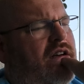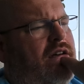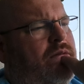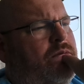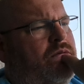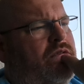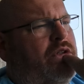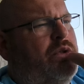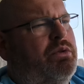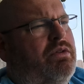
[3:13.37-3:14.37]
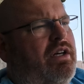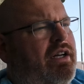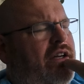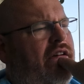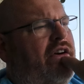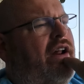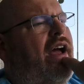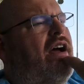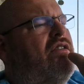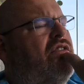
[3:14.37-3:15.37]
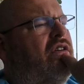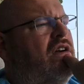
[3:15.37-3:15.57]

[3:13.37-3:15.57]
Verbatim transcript: um, two, like a year and a half